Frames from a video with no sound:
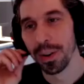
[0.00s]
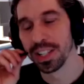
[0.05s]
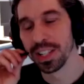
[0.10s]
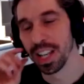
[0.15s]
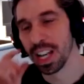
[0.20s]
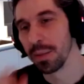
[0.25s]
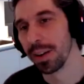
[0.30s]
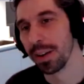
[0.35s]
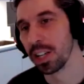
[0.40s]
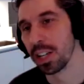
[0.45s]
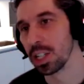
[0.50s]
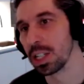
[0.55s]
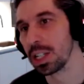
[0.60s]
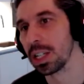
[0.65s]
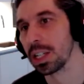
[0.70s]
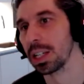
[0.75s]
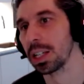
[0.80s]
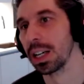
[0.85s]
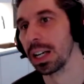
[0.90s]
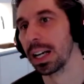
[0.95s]
the same, actually.
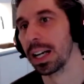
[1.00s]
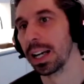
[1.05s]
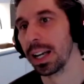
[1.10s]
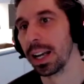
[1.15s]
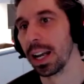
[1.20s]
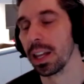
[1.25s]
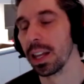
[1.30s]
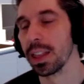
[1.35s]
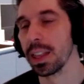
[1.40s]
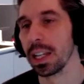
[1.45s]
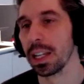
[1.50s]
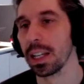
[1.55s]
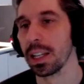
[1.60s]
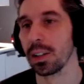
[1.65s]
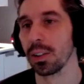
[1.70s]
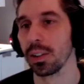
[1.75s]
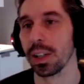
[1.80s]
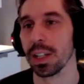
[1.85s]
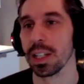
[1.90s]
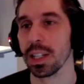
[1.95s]
And I
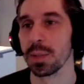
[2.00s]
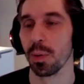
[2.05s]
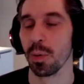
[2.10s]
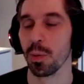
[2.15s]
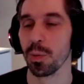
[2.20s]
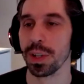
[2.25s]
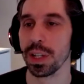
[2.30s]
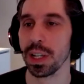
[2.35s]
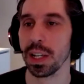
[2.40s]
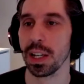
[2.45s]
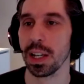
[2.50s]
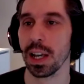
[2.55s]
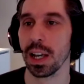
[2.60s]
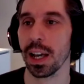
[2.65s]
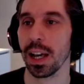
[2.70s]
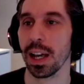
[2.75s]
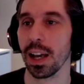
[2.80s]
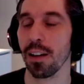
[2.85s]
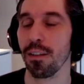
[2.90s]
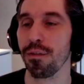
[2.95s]
think, look, it's probably
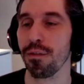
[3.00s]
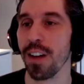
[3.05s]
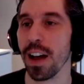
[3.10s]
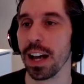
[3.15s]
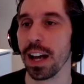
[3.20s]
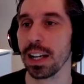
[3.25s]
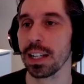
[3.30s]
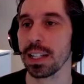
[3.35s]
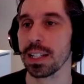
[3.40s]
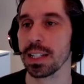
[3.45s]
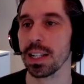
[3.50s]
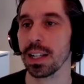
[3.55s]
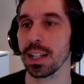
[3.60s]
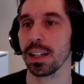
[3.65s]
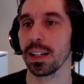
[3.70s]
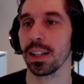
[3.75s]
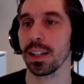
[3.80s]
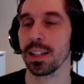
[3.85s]
a factor.